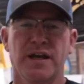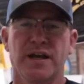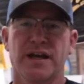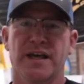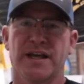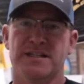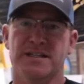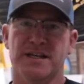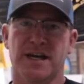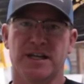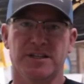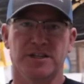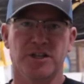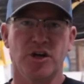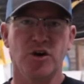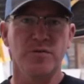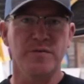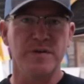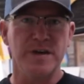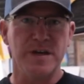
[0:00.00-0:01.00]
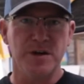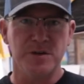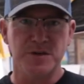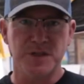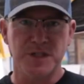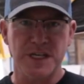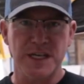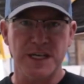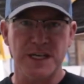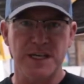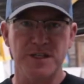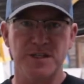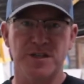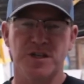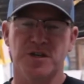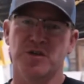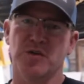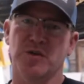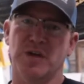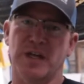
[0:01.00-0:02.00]
It's got low
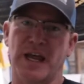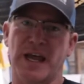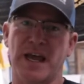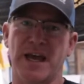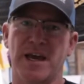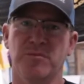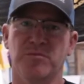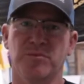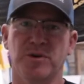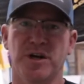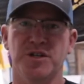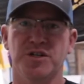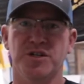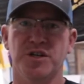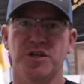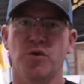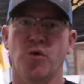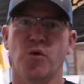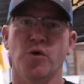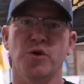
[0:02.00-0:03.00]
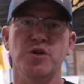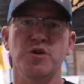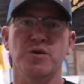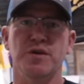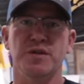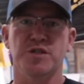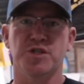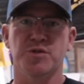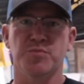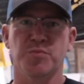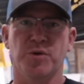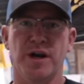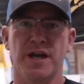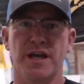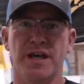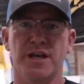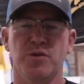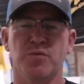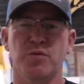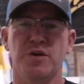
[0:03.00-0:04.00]
VOCs, you can hand brush it or you can
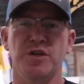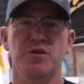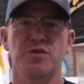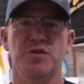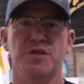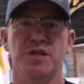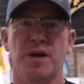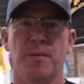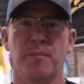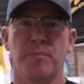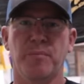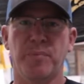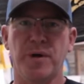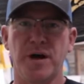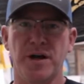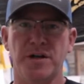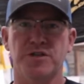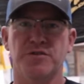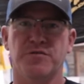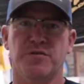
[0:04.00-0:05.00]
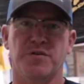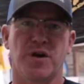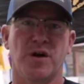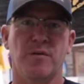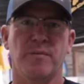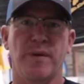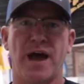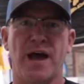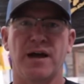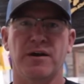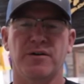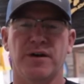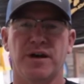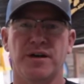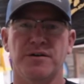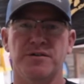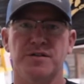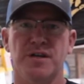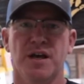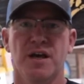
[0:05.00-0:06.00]
spray it. We use it a bunch for our
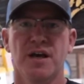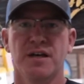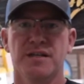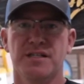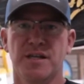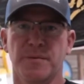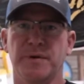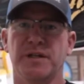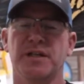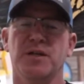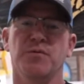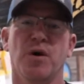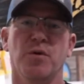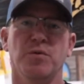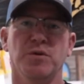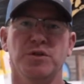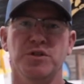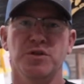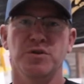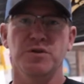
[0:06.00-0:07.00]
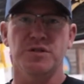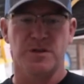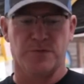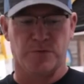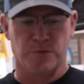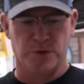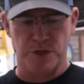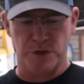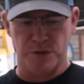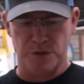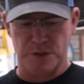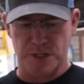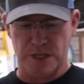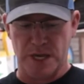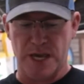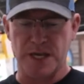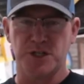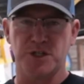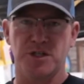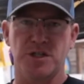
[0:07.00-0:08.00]
backgrounds. Typically what we'll do is if we're using
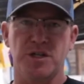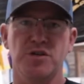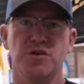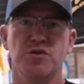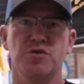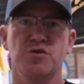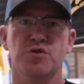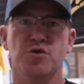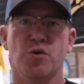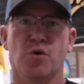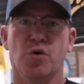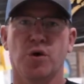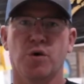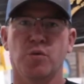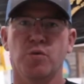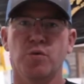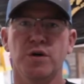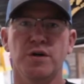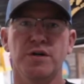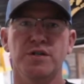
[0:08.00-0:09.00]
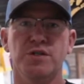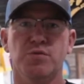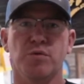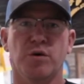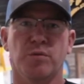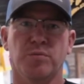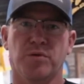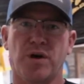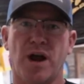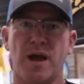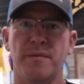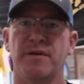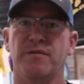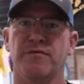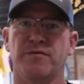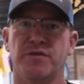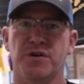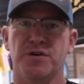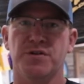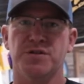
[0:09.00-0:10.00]
HDUs or woods, we'll prime it
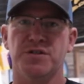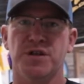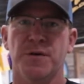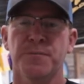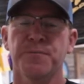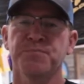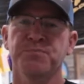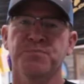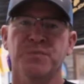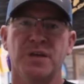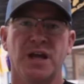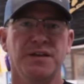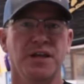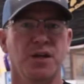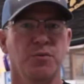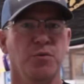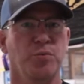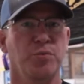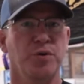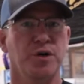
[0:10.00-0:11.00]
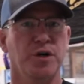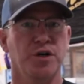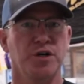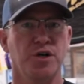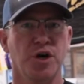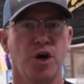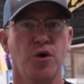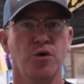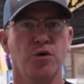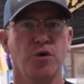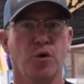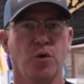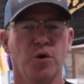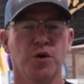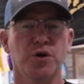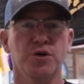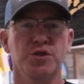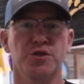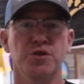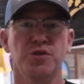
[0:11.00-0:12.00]
first and then we'll put a coat
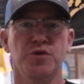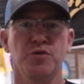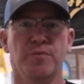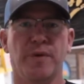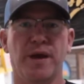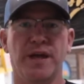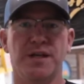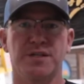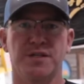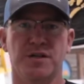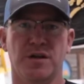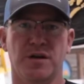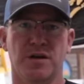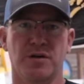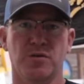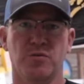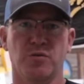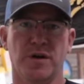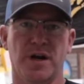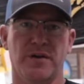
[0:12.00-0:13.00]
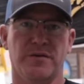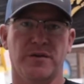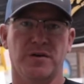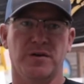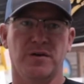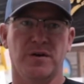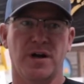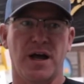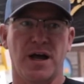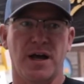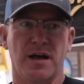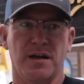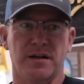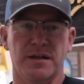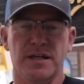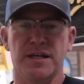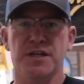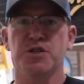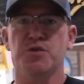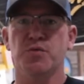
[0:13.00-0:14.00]
or two based on whatever
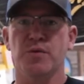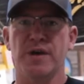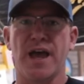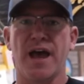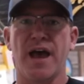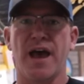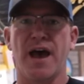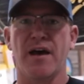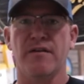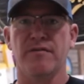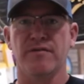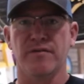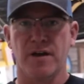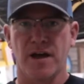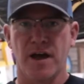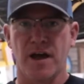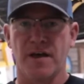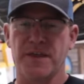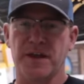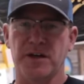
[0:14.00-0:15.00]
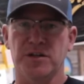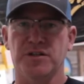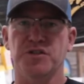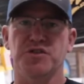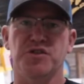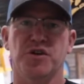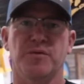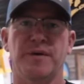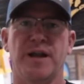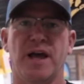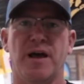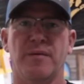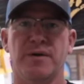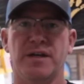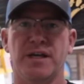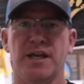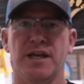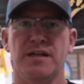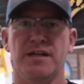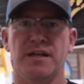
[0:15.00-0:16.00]
needs we have. That'll determine how
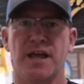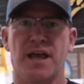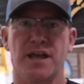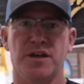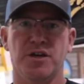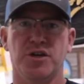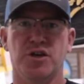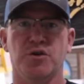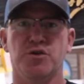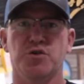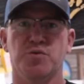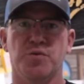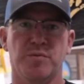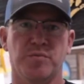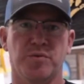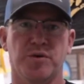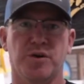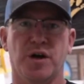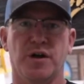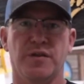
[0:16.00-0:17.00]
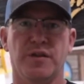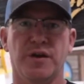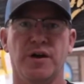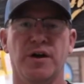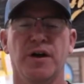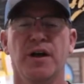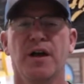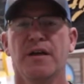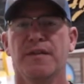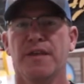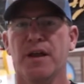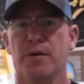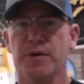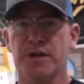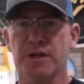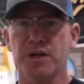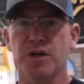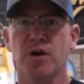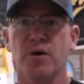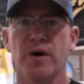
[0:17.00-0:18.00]
many end coats we put on there. Then we
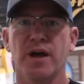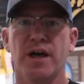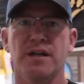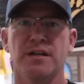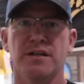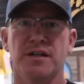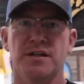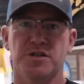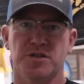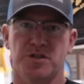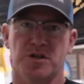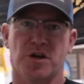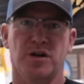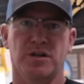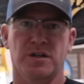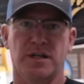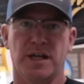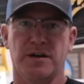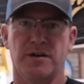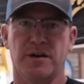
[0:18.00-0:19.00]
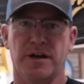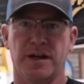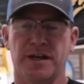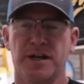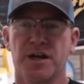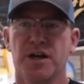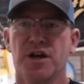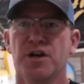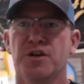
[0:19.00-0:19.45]
can go ahead and then start lettering.